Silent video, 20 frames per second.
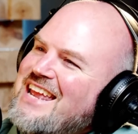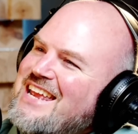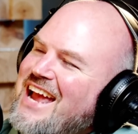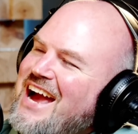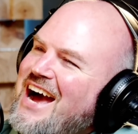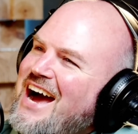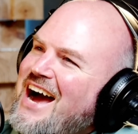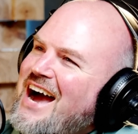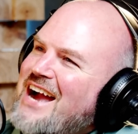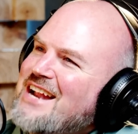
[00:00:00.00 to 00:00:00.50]

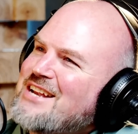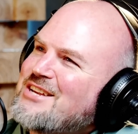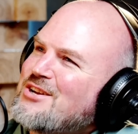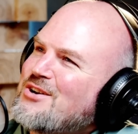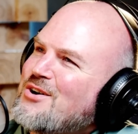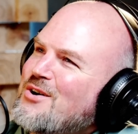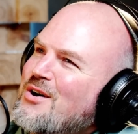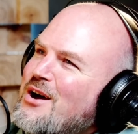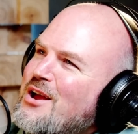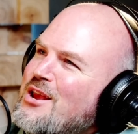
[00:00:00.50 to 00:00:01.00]
Yeah, I
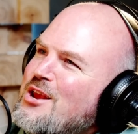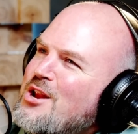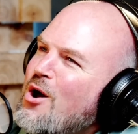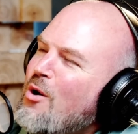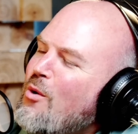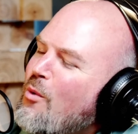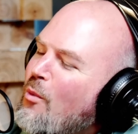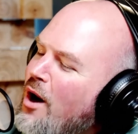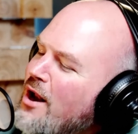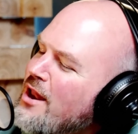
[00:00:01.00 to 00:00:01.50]
do.
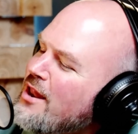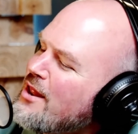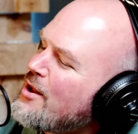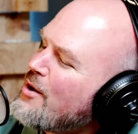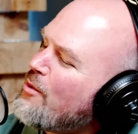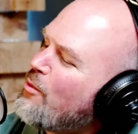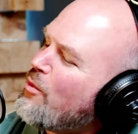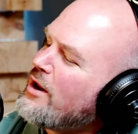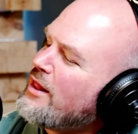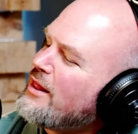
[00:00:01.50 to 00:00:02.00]
One
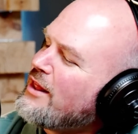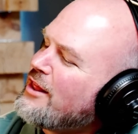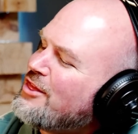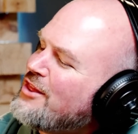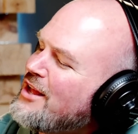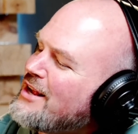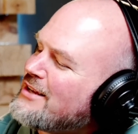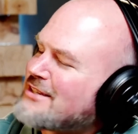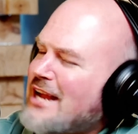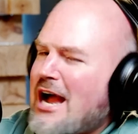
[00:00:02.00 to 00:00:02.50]
of the
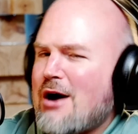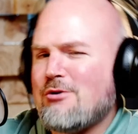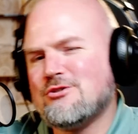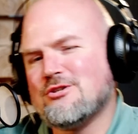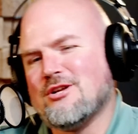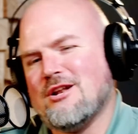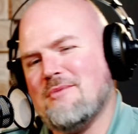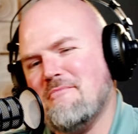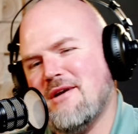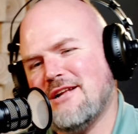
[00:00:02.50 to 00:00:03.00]
things I
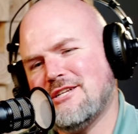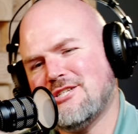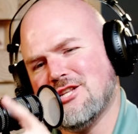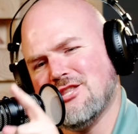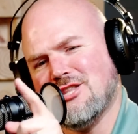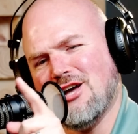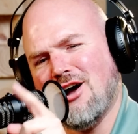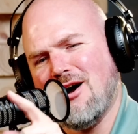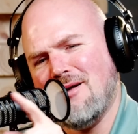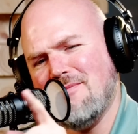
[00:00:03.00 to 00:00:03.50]
was going to
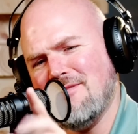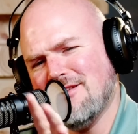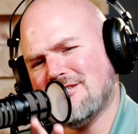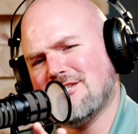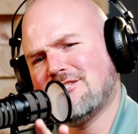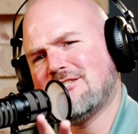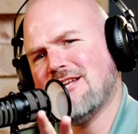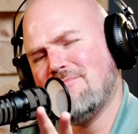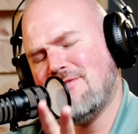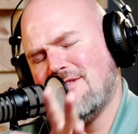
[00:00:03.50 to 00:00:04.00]
mention, though, and
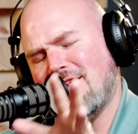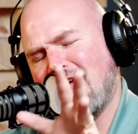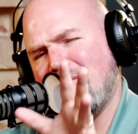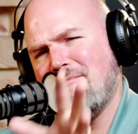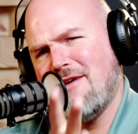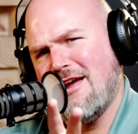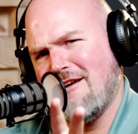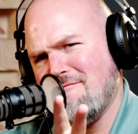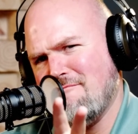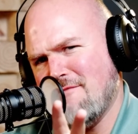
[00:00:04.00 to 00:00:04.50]
this is something I
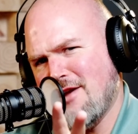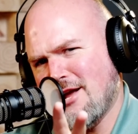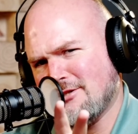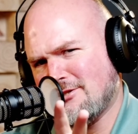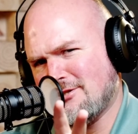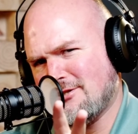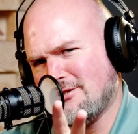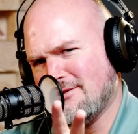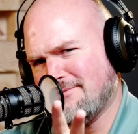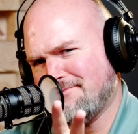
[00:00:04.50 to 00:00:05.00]
may have
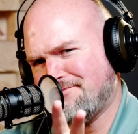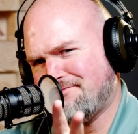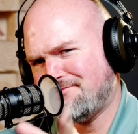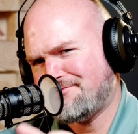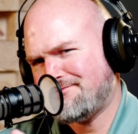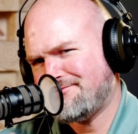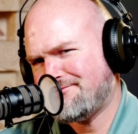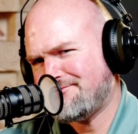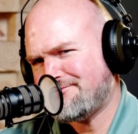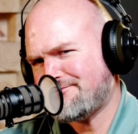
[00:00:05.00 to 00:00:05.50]
missed,
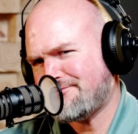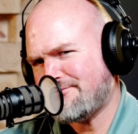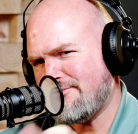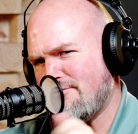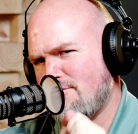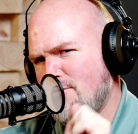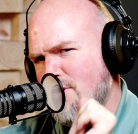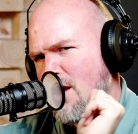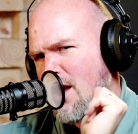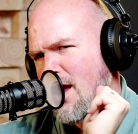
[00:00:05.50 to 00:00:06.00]

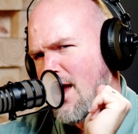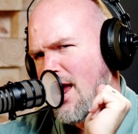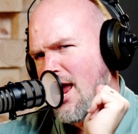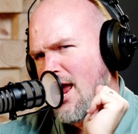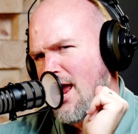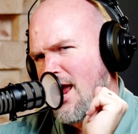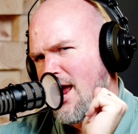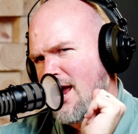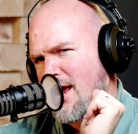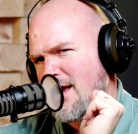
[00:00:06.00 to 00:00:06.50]

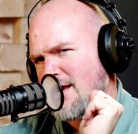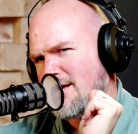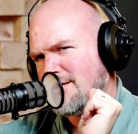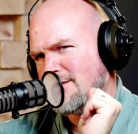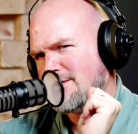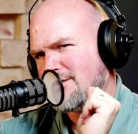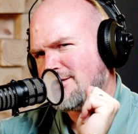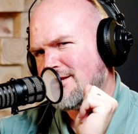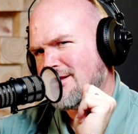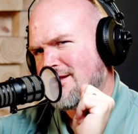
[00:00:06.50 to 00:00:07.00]

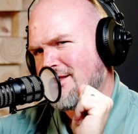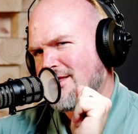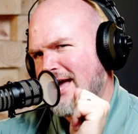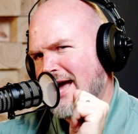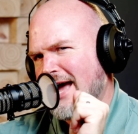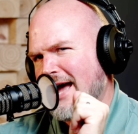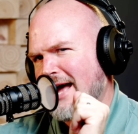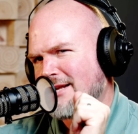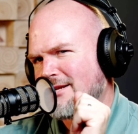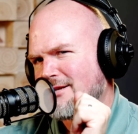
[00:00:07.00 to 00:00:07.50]
is
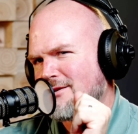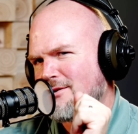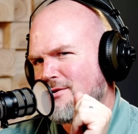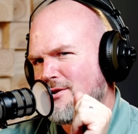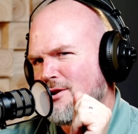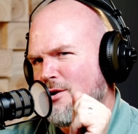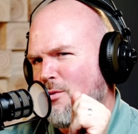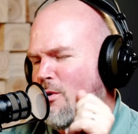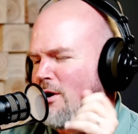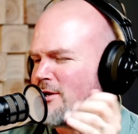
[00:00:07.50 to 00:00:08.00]
that,
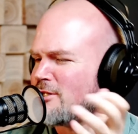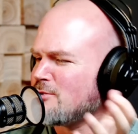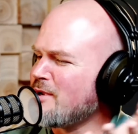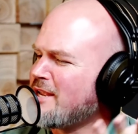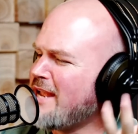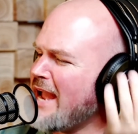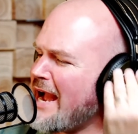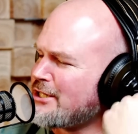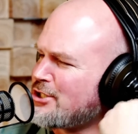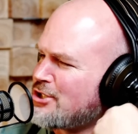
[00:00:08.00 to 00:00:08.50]
once
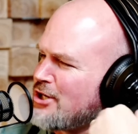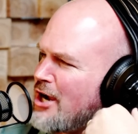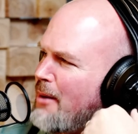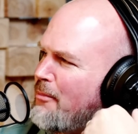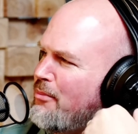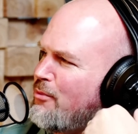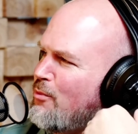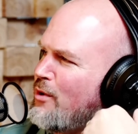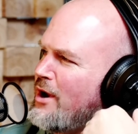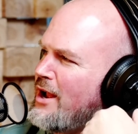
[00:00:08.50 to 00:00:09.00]
we catch
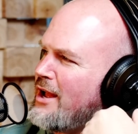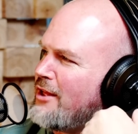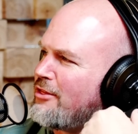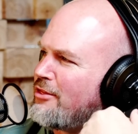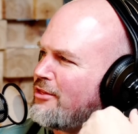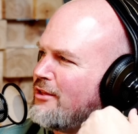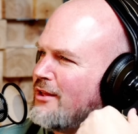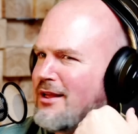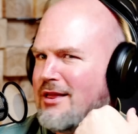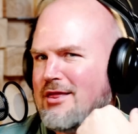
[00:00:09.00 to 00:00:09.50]
up
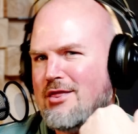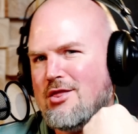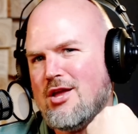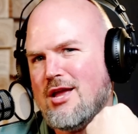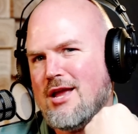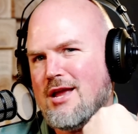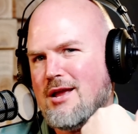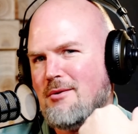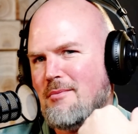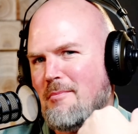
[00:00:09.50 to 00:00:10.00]
with
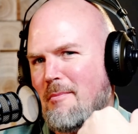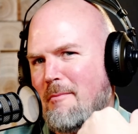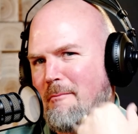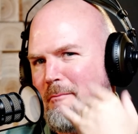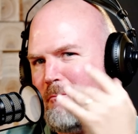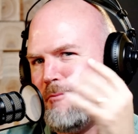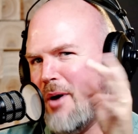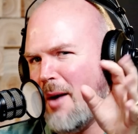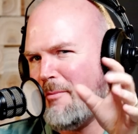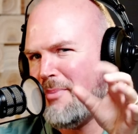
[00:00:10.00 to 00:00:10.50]
the
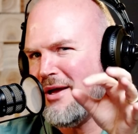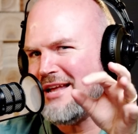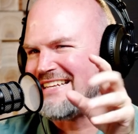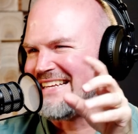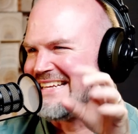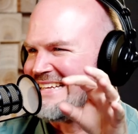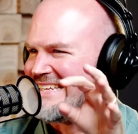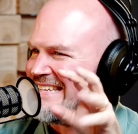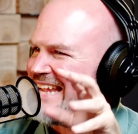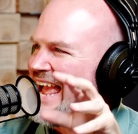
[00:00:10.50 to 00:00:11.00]

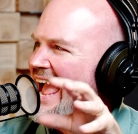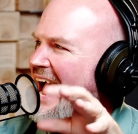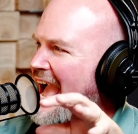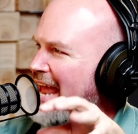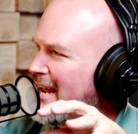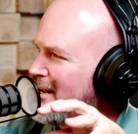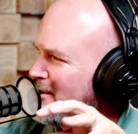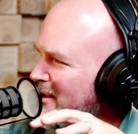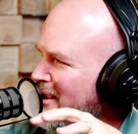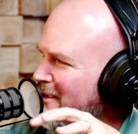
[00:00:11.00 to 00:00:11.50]
puppet
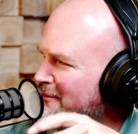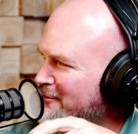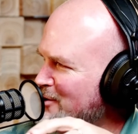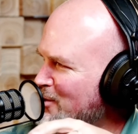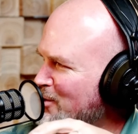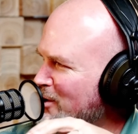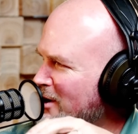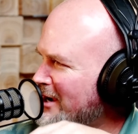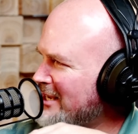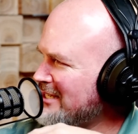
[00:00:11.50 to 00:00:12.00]
dad, if
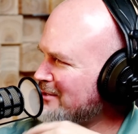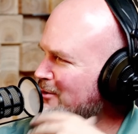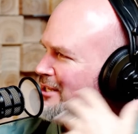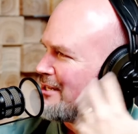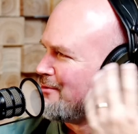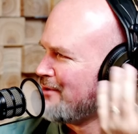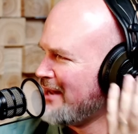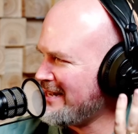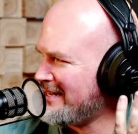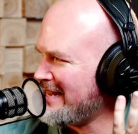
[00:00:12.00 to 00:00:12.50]
you were, because he
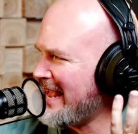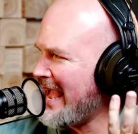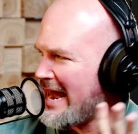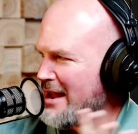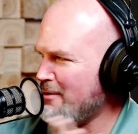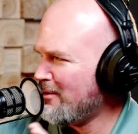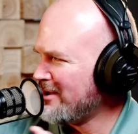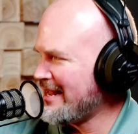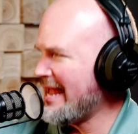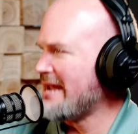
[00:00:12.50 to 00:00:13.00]
wasn't a
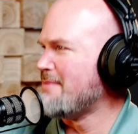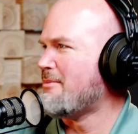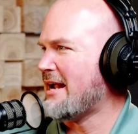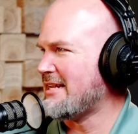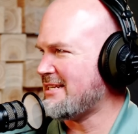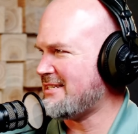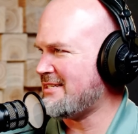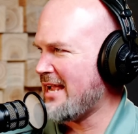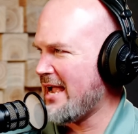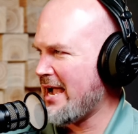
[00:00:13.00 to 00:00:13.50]
dad. He wasn't
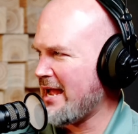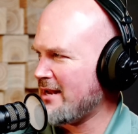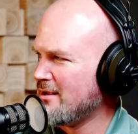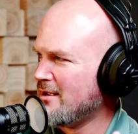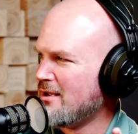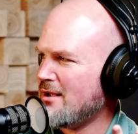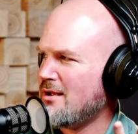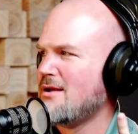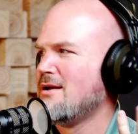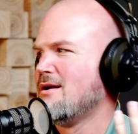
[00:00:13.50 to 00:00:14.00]
anybody's dad.